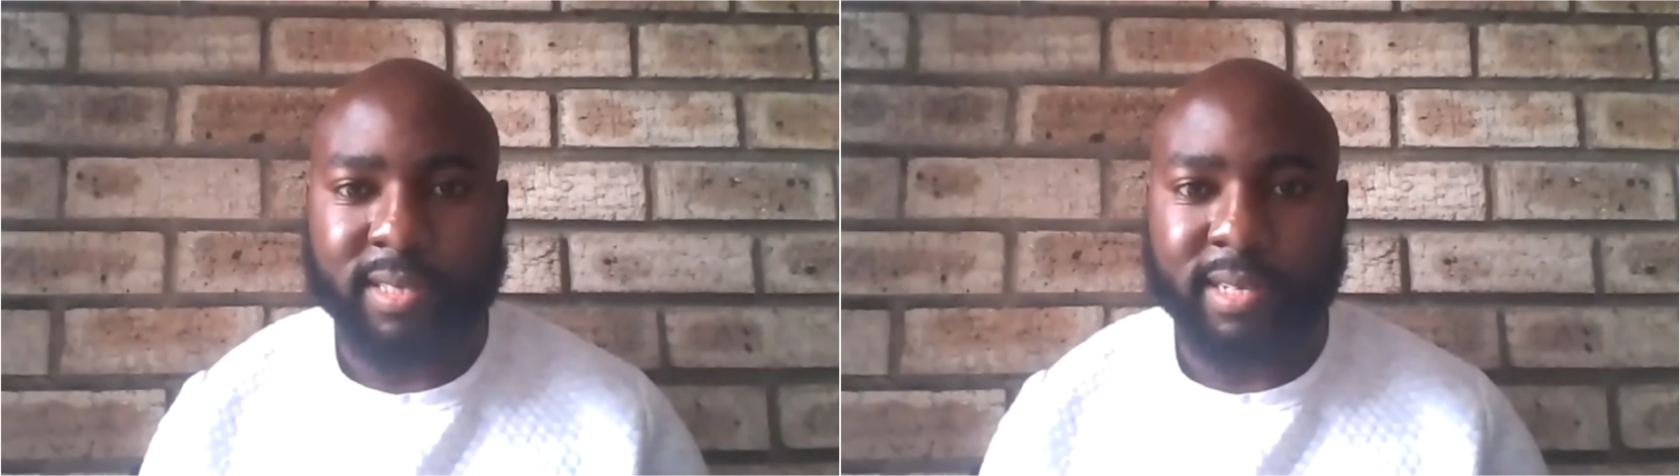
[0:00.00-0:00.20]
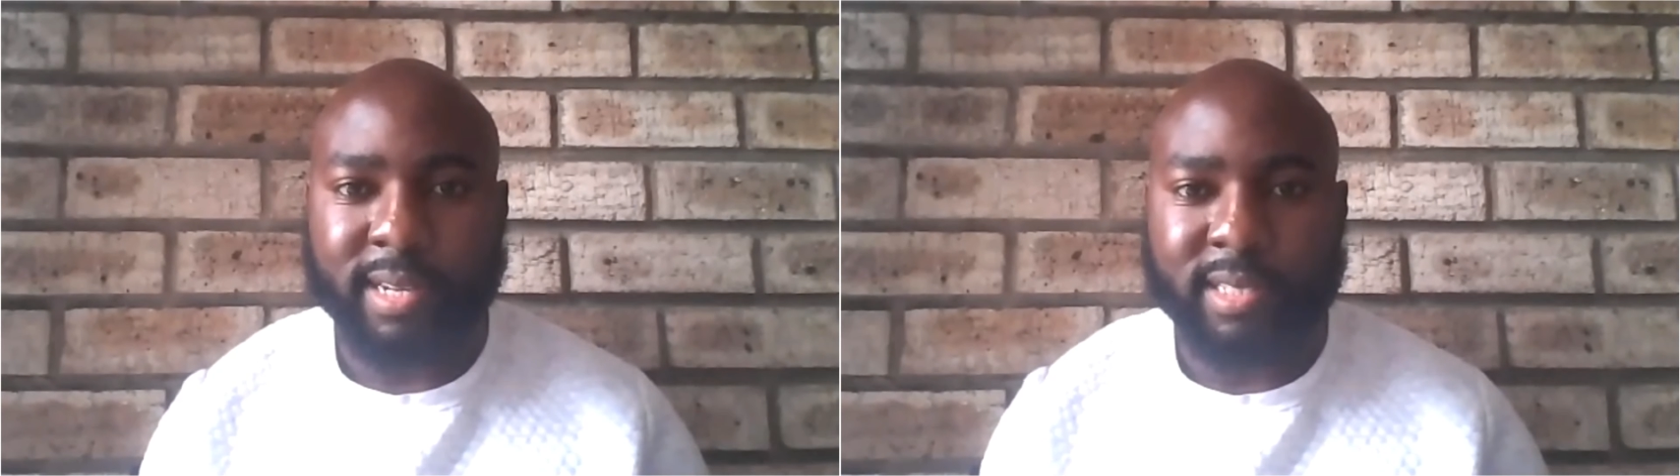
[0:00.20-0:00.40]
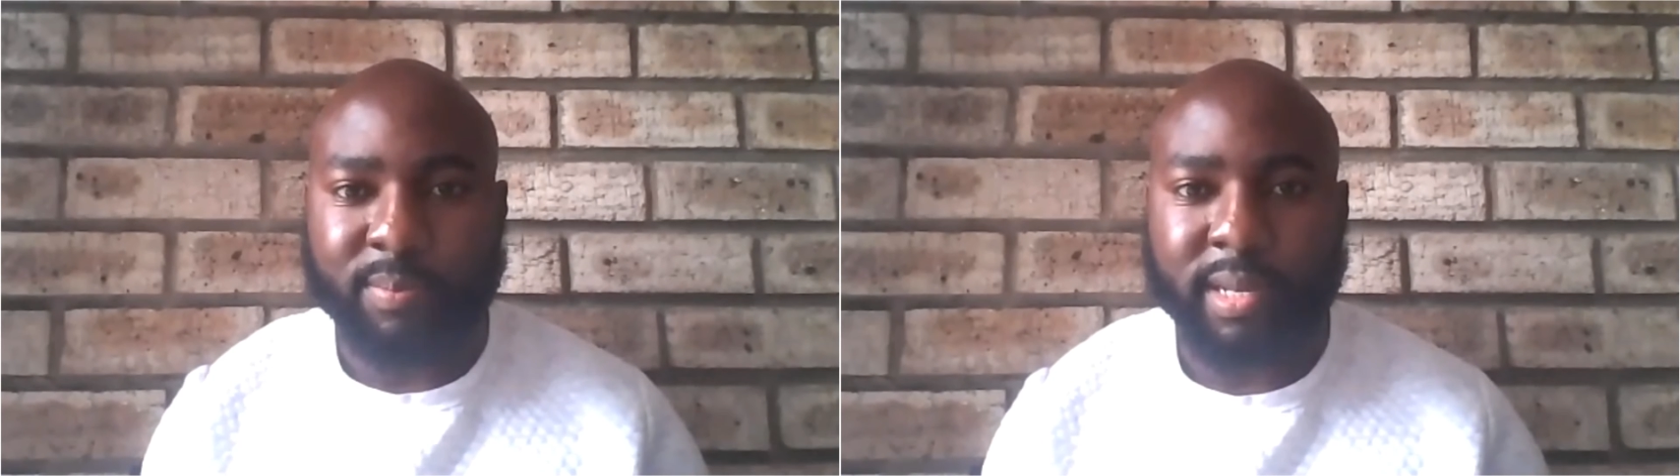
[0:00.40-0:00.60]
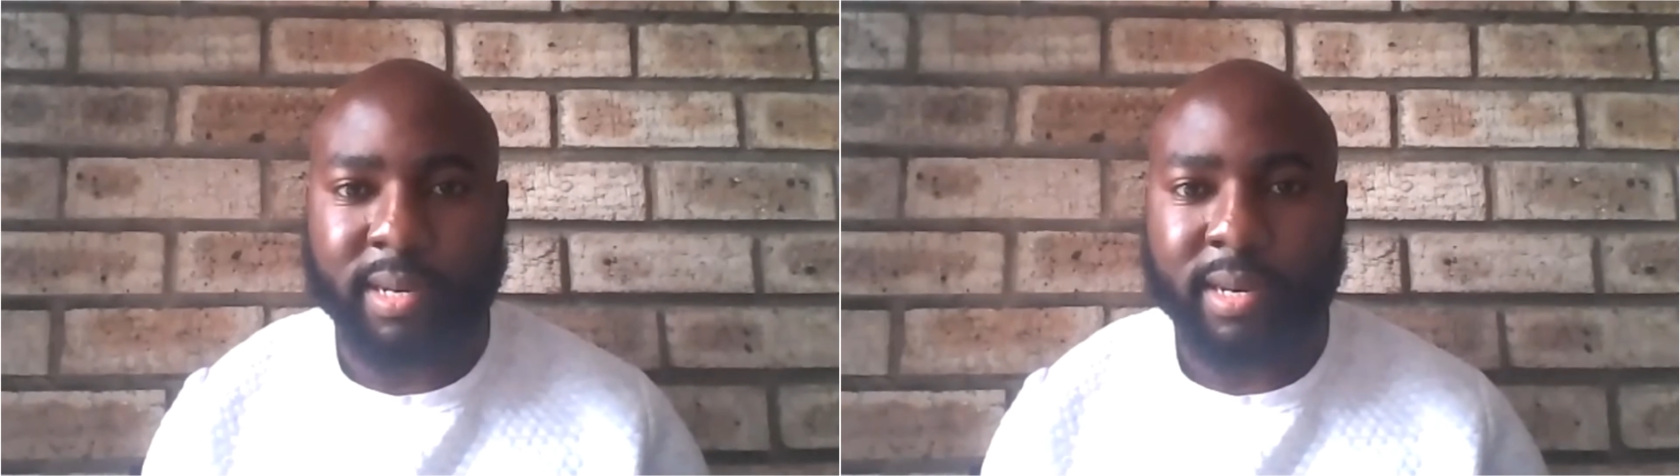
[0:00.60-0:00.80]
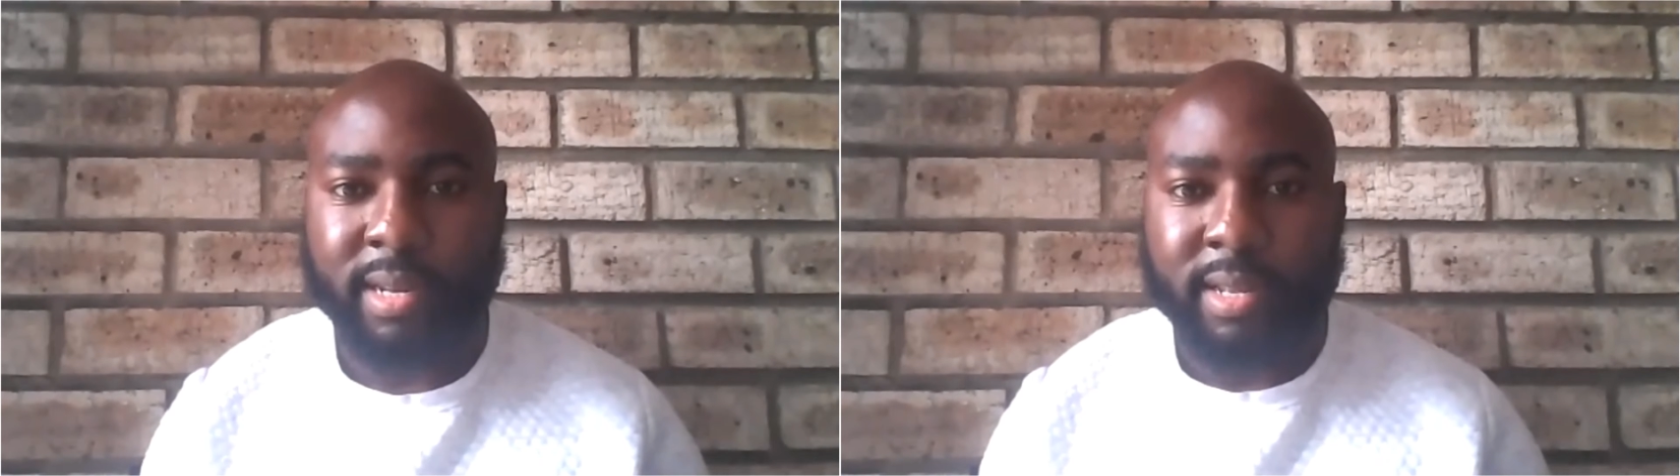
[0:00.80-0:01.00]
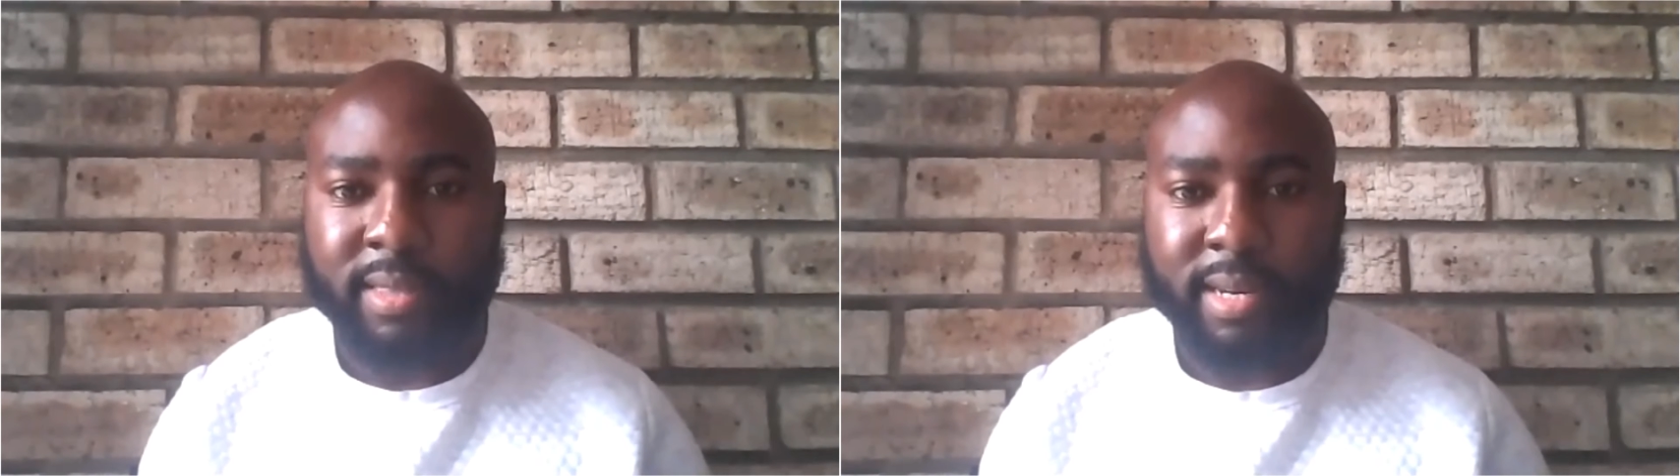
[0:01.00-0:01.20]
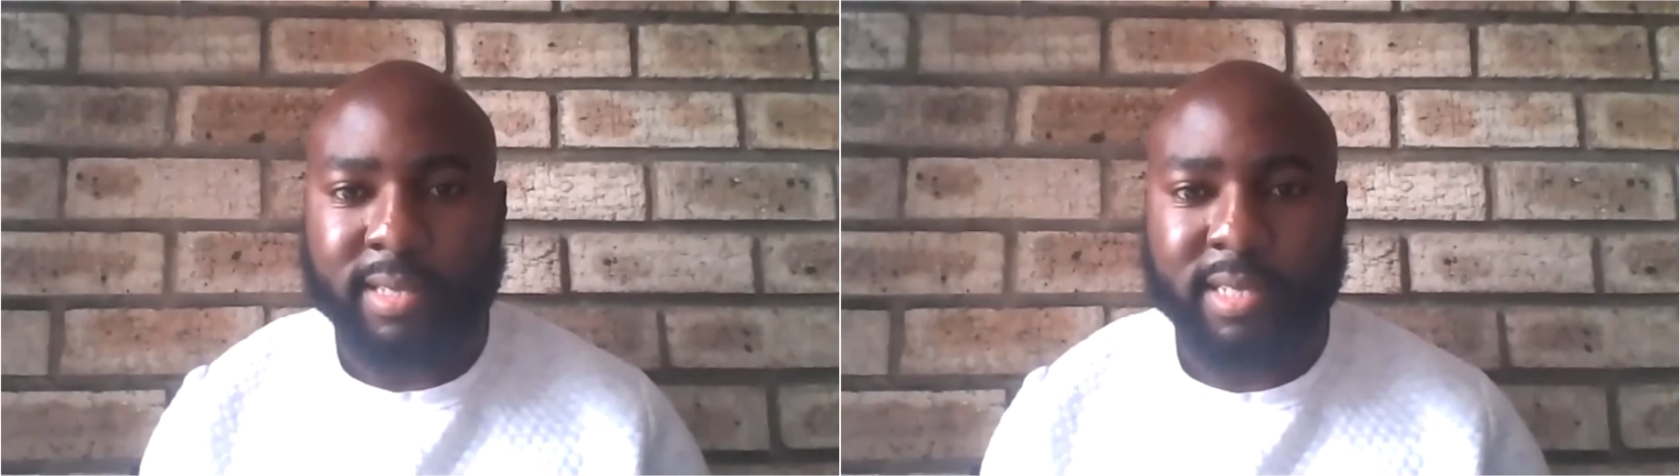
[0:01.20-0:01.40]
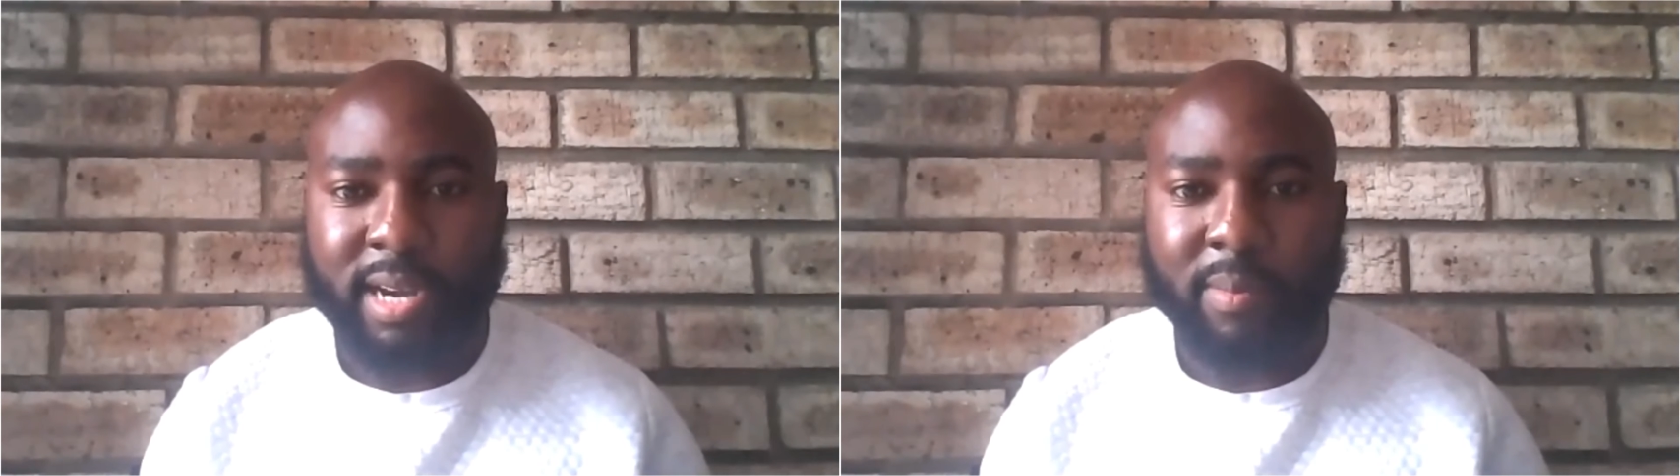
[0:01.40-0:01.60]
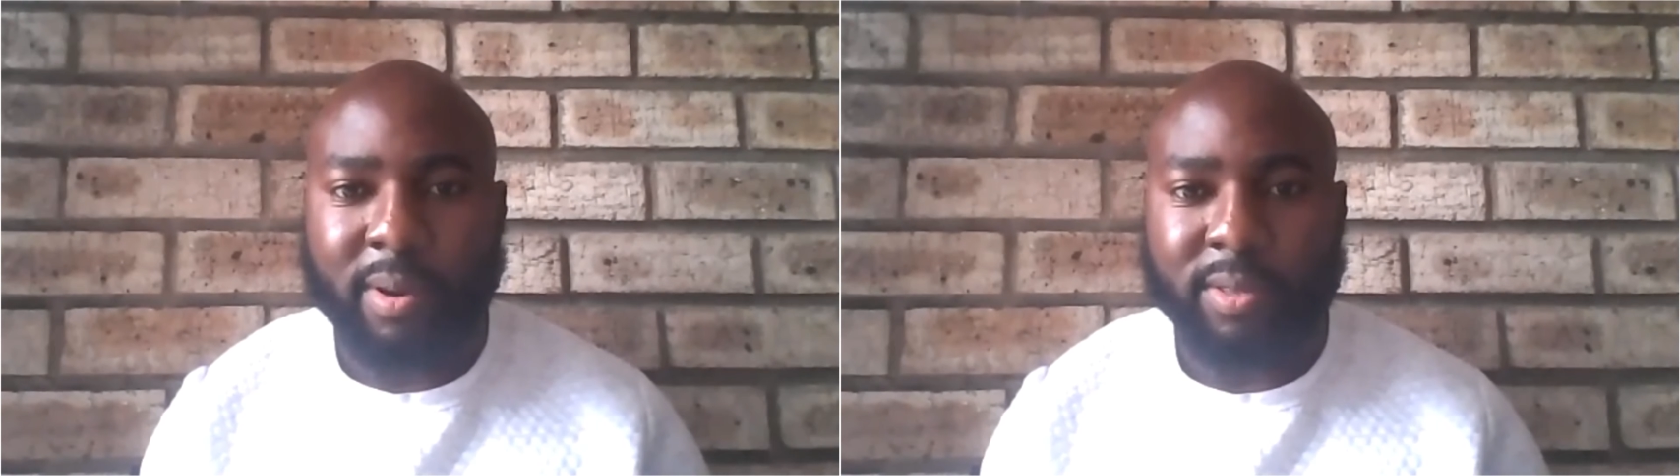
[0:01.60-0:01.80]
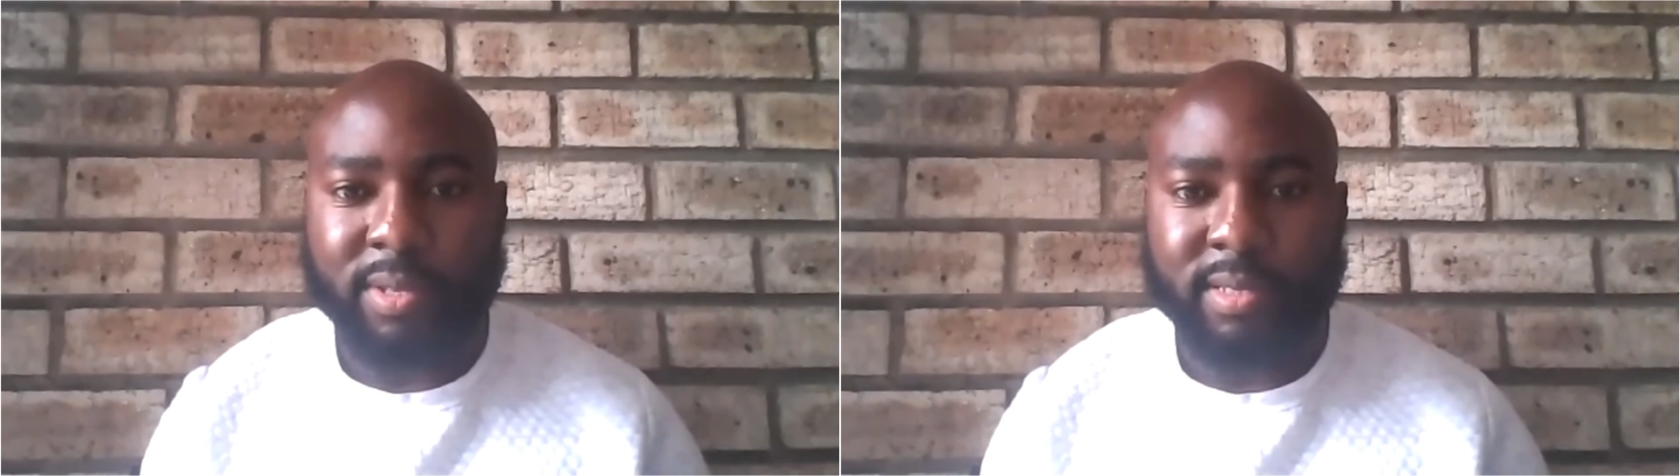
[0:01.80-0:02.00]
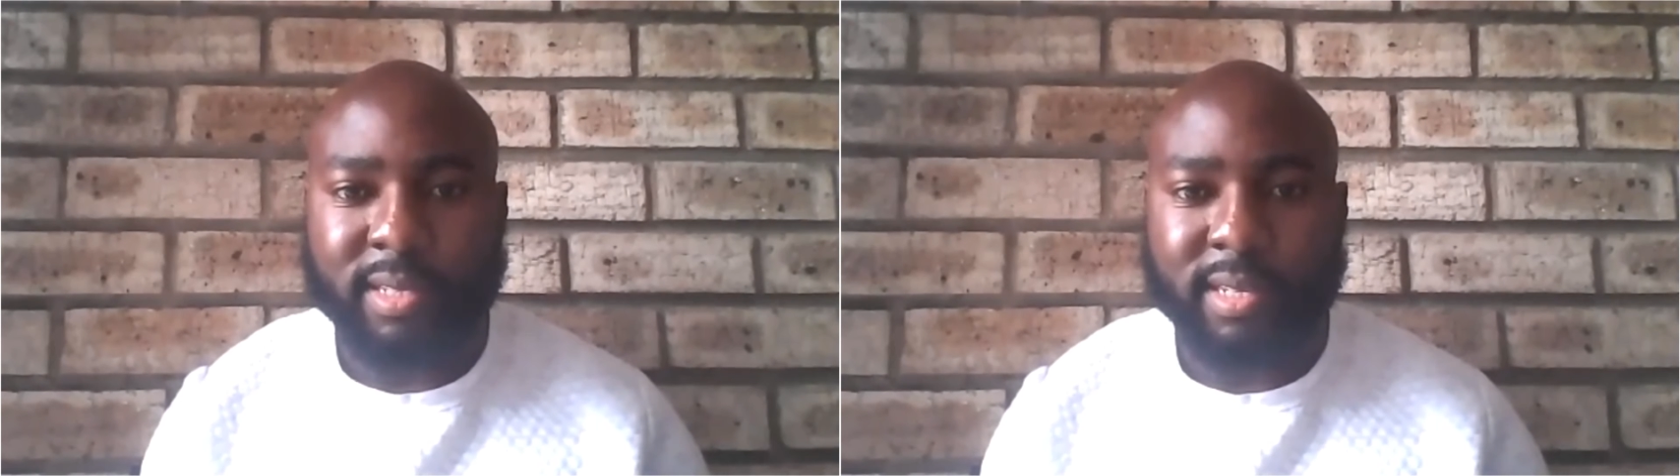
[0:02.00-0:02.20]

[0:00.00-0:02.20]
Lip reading: that has come out that